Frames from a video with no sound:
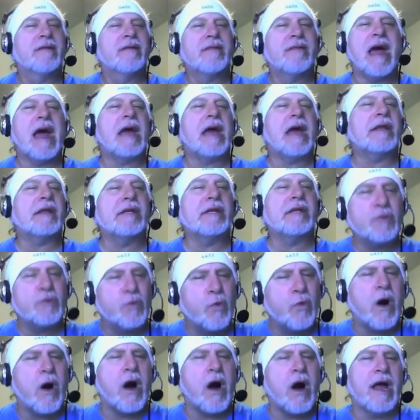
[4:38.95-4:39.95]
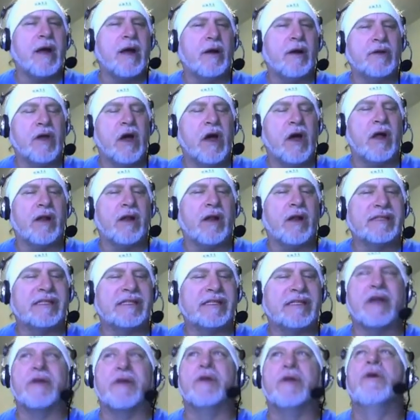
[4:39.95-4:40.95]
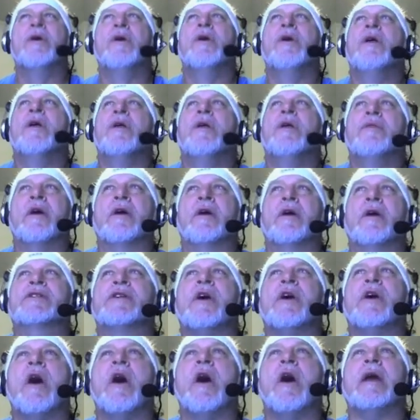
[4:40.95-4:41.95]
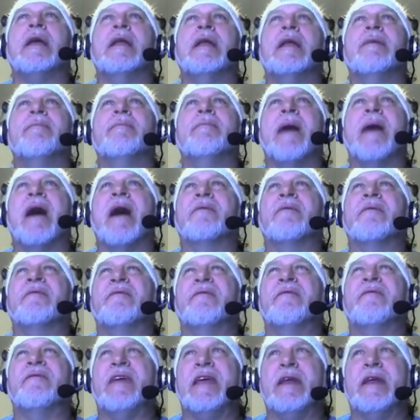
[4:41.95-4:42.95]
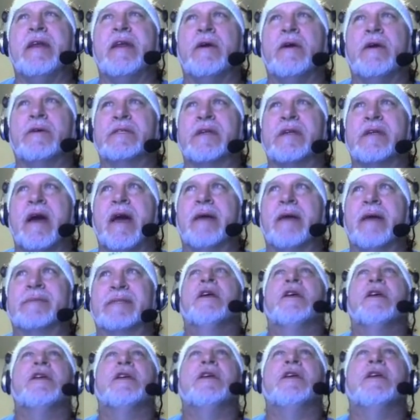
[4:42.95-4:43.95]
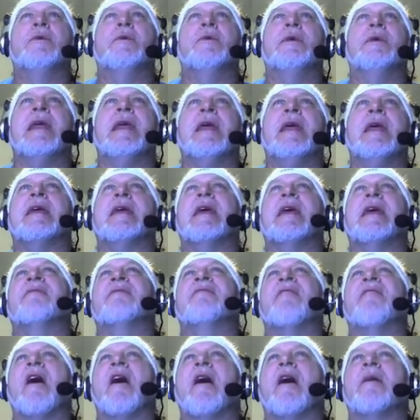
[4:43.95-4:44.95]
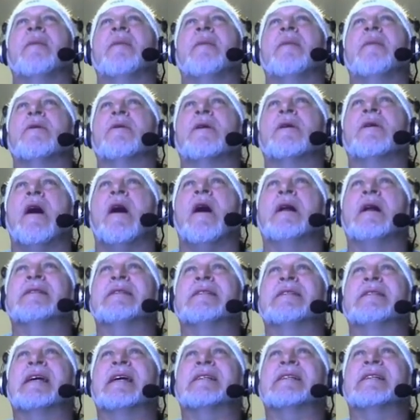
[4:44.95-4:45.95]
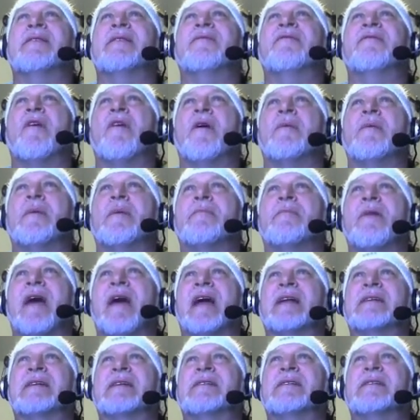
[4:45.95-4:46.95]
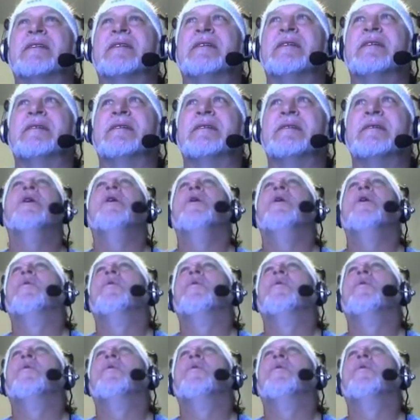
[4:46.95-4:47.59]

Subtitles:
That is wild all of a sudden. They're talking about phenotypes, unique environmental contexts and farming practices.